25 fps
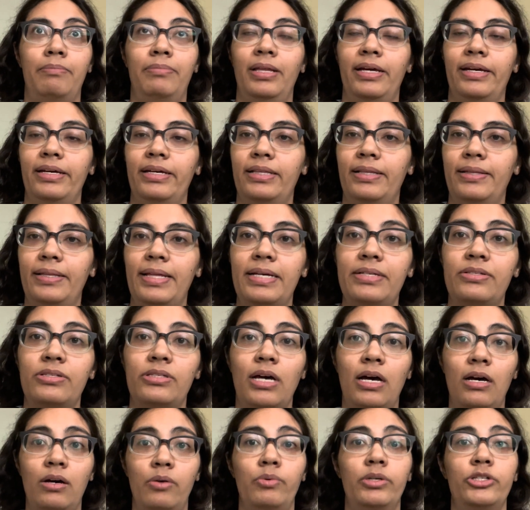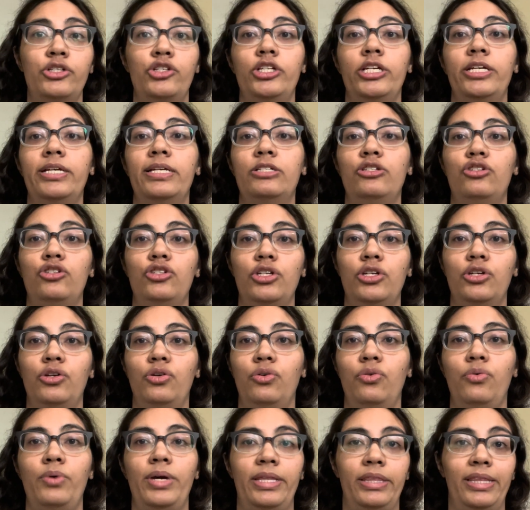Like, they saw what she can
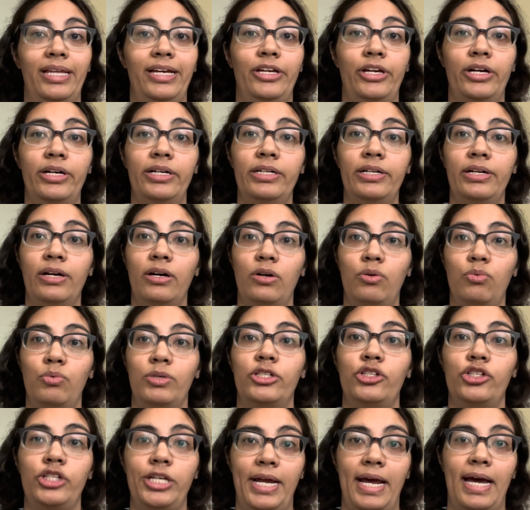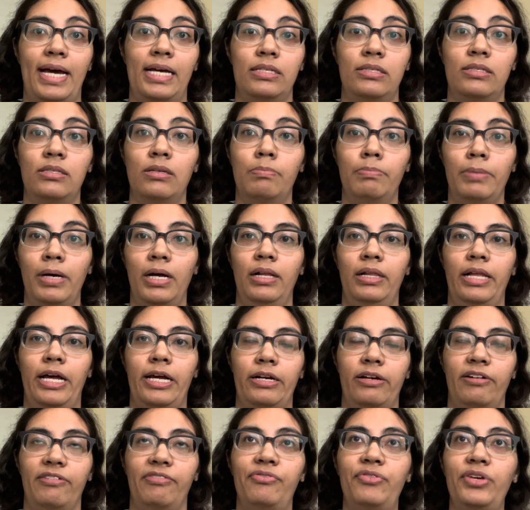do in the Euro when she has the ball at
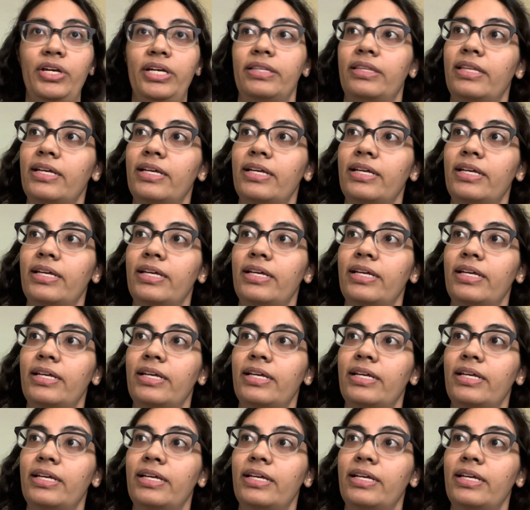her feet.